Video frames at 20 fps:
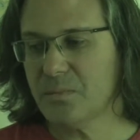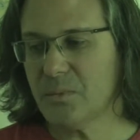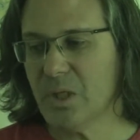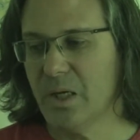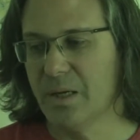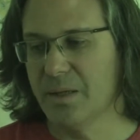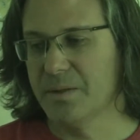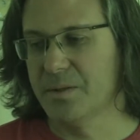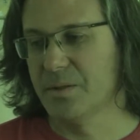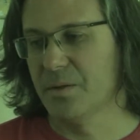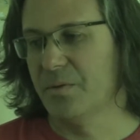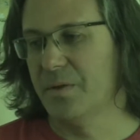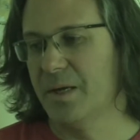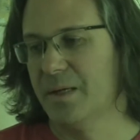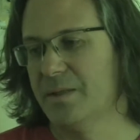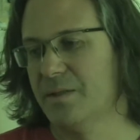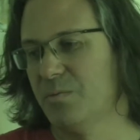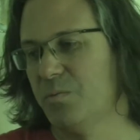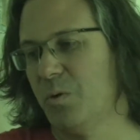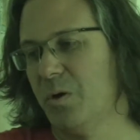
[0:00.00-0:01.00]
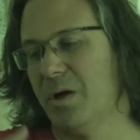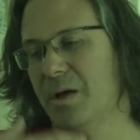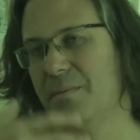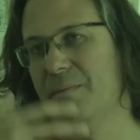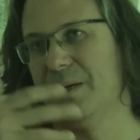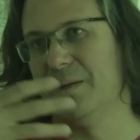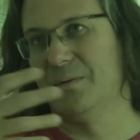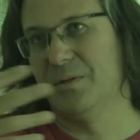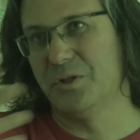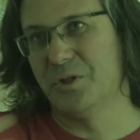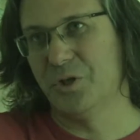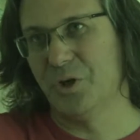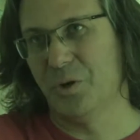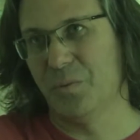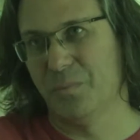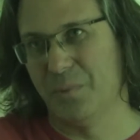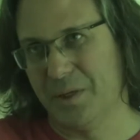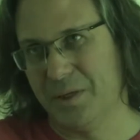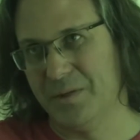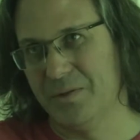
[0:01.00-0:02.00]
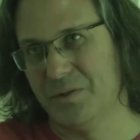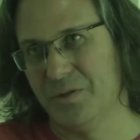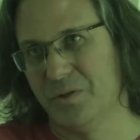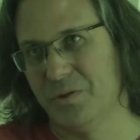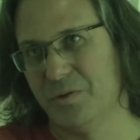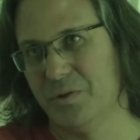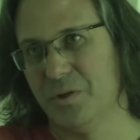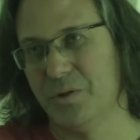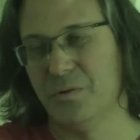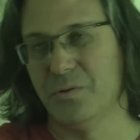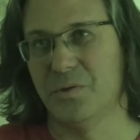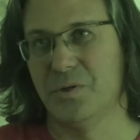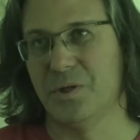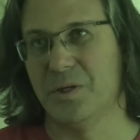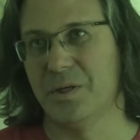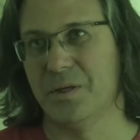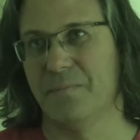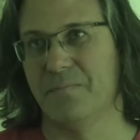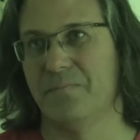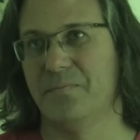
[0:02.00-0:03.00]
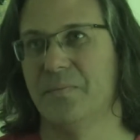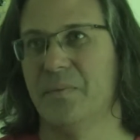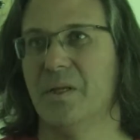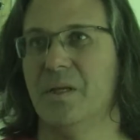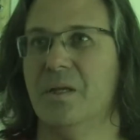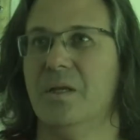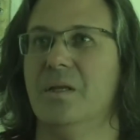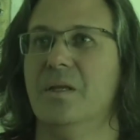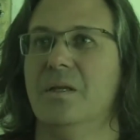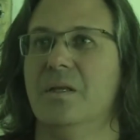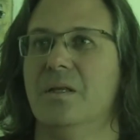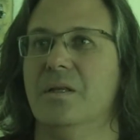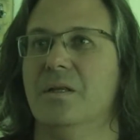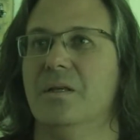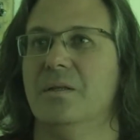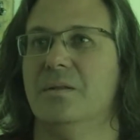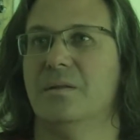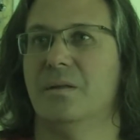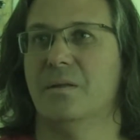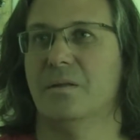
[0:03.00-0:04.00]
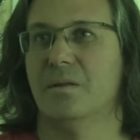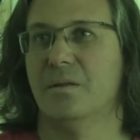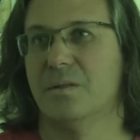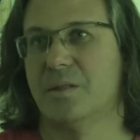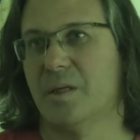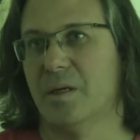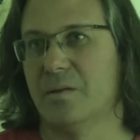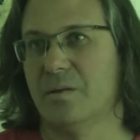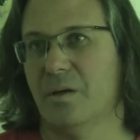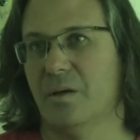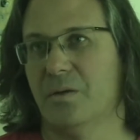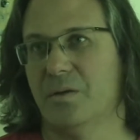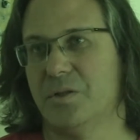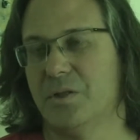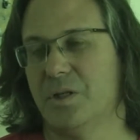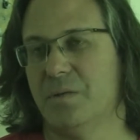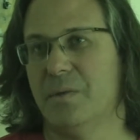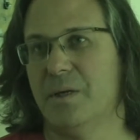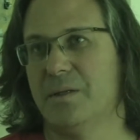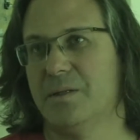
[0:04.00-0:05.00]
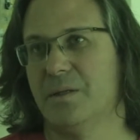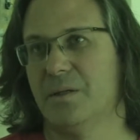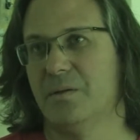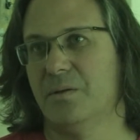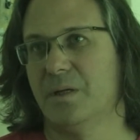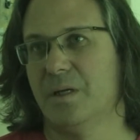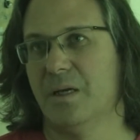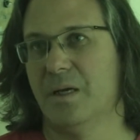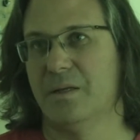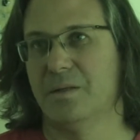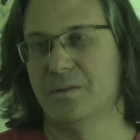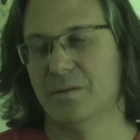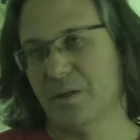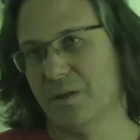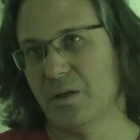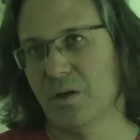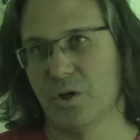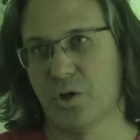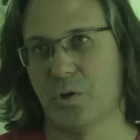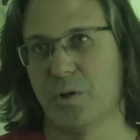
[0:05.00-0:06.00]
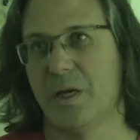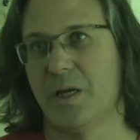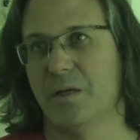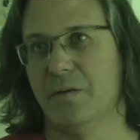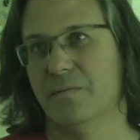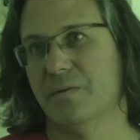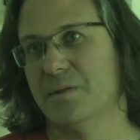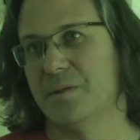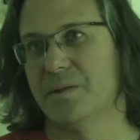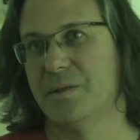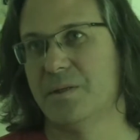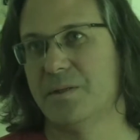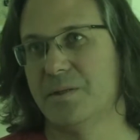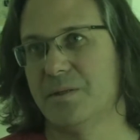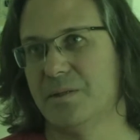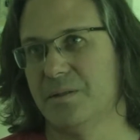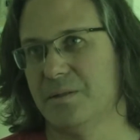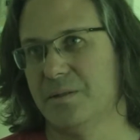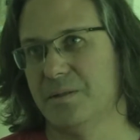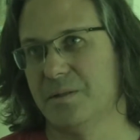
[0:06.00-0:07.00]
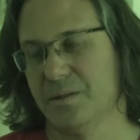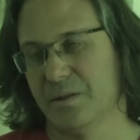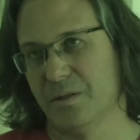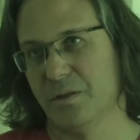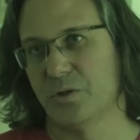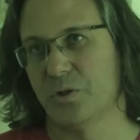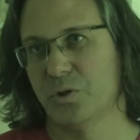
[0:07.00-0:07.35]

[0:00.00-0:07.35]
And so that's where I made the jump into using technology basically as like a creative assistant and a